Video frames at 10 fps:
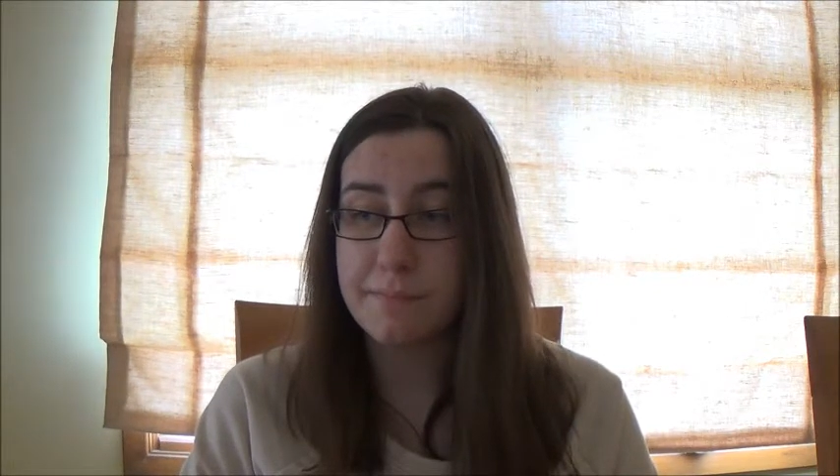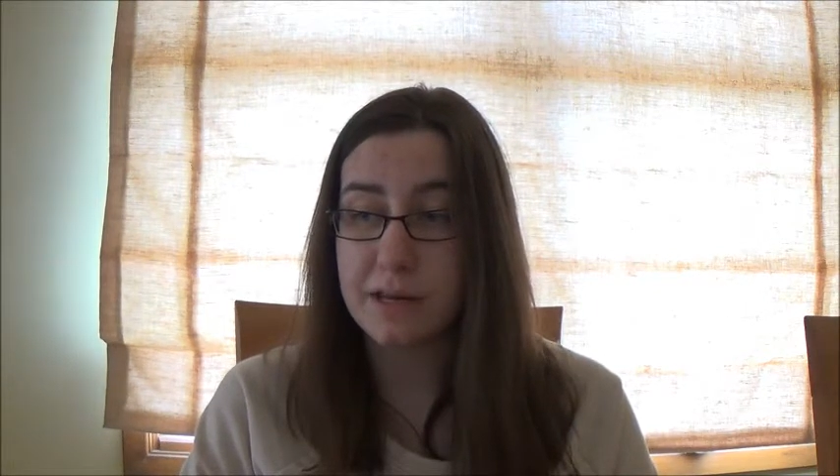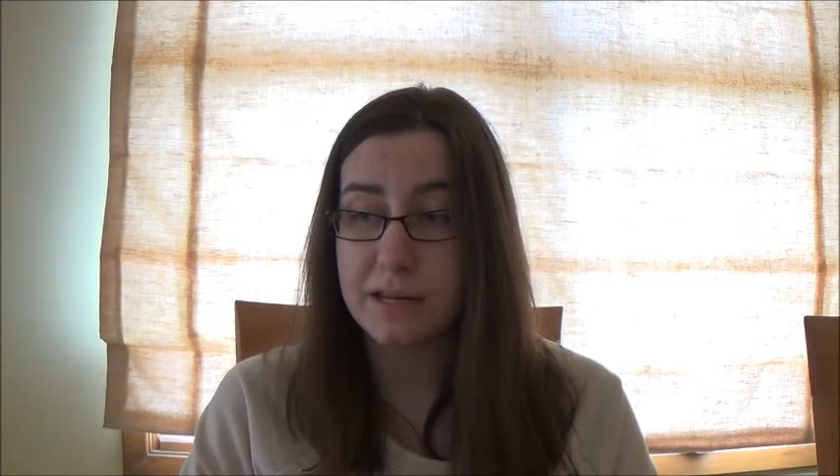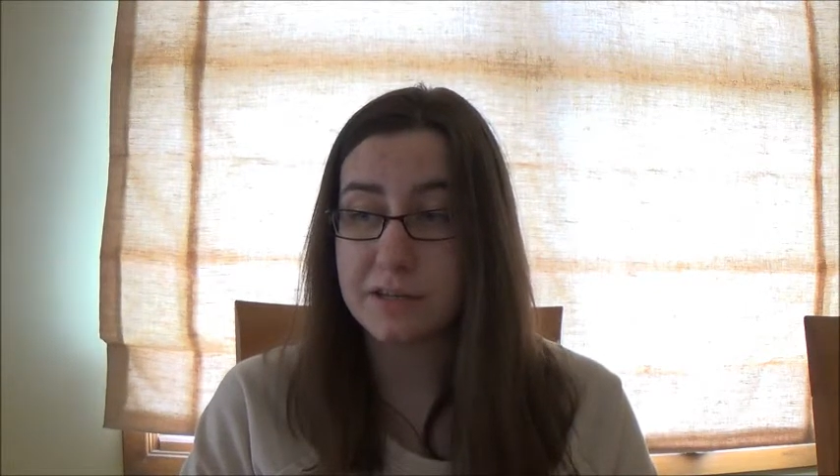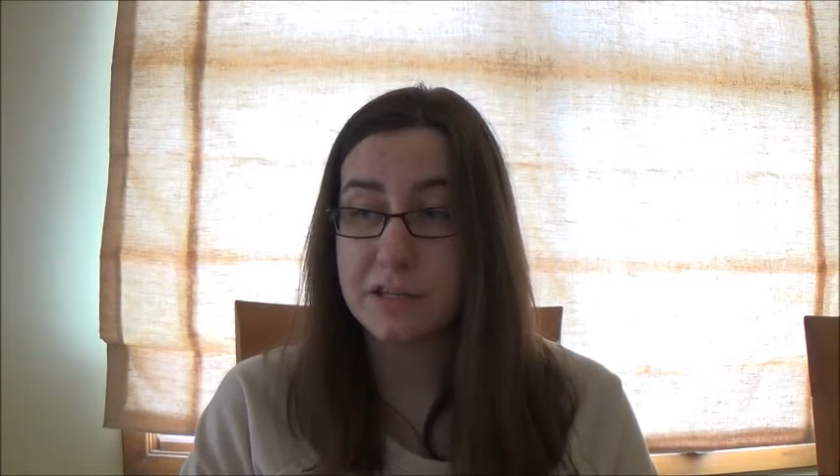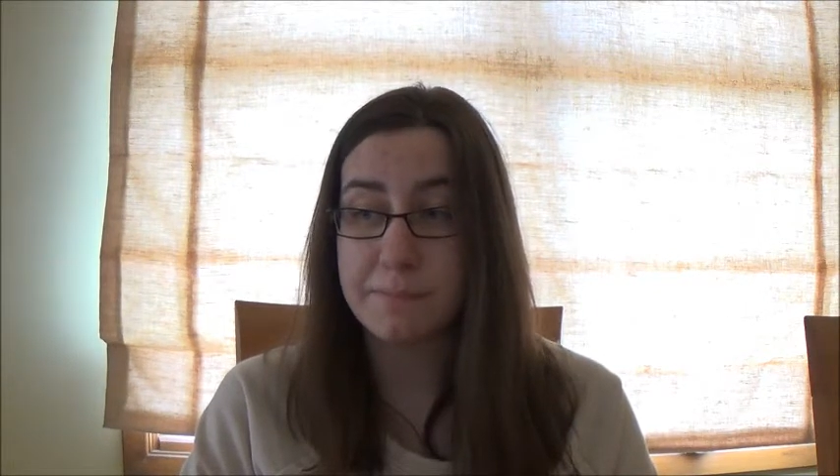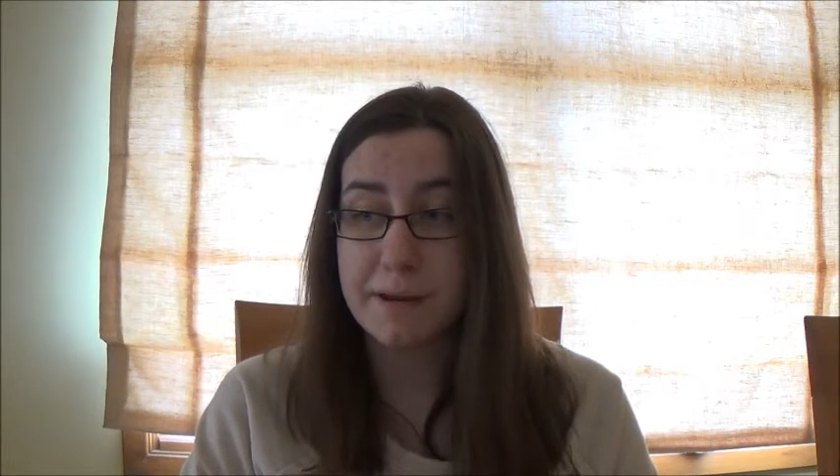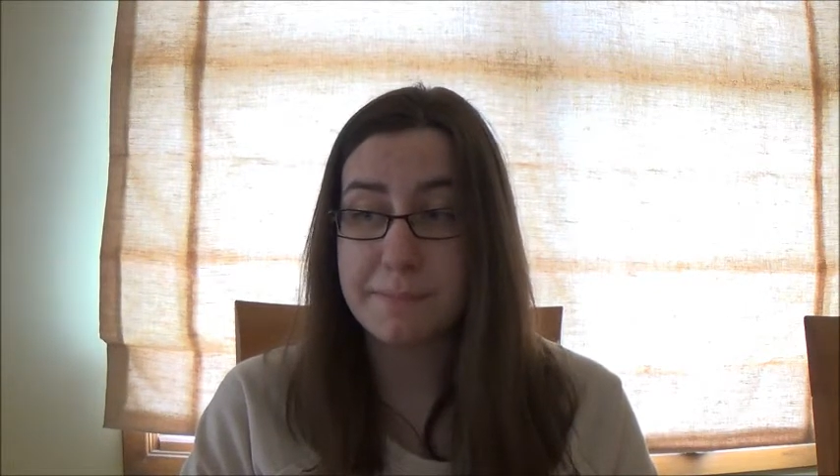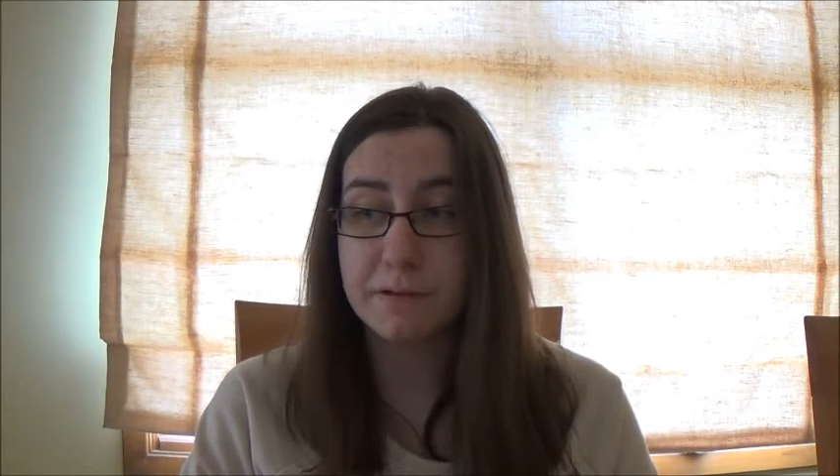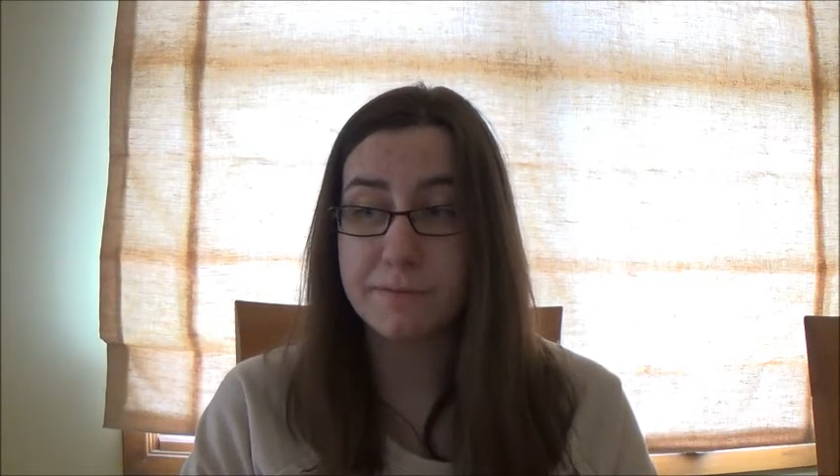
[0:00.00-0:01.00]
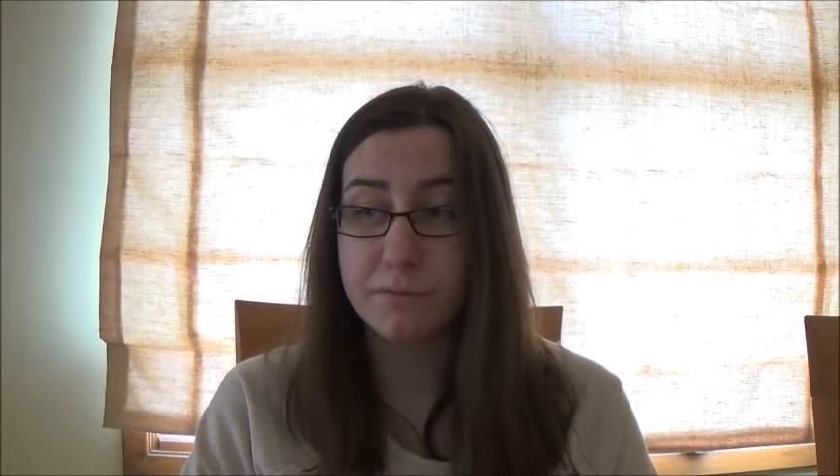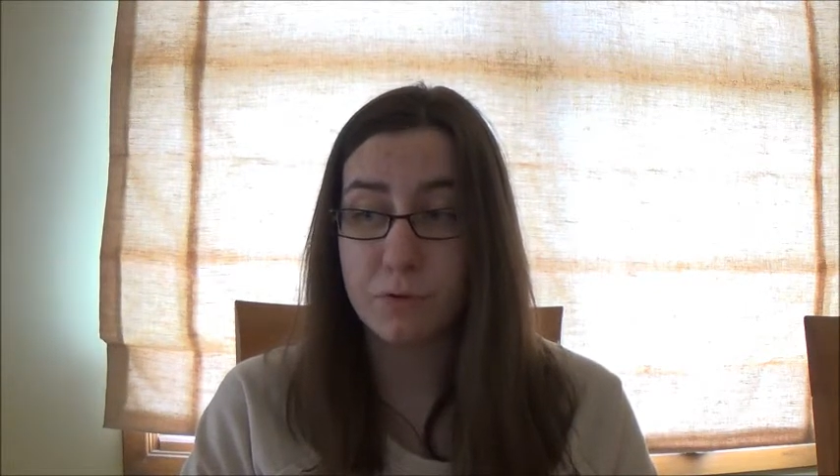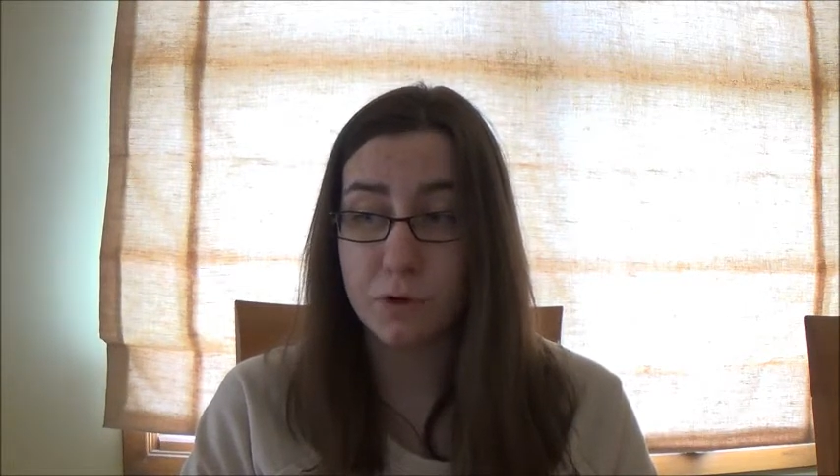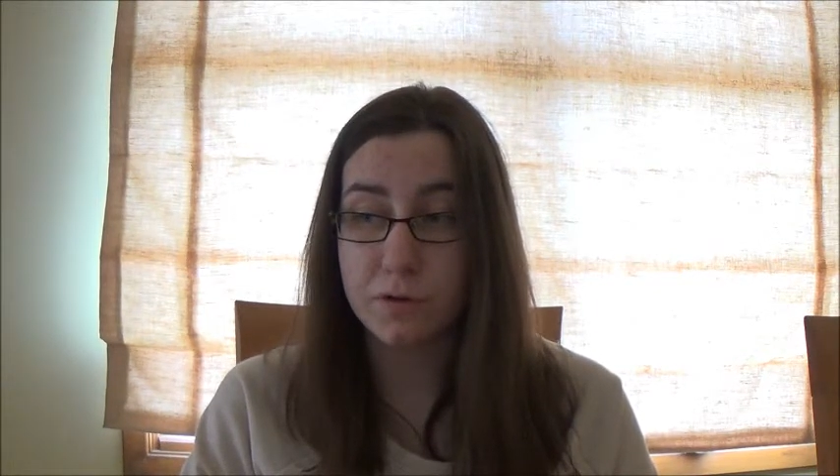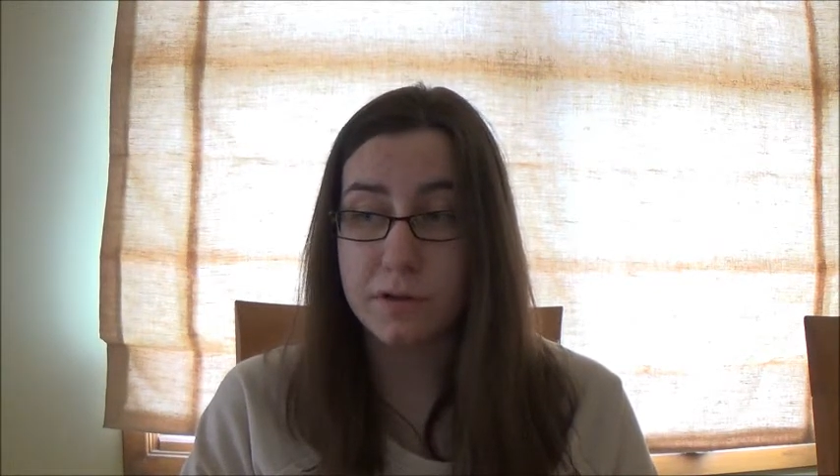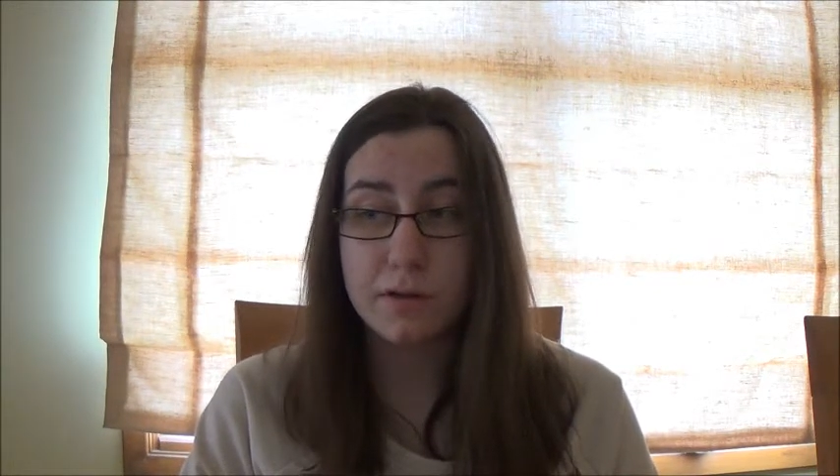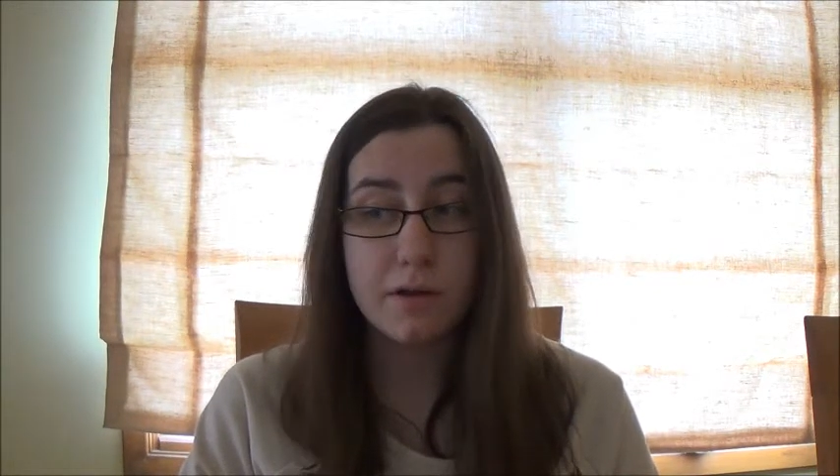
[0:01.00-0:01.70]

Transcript: meaning to the people of the world,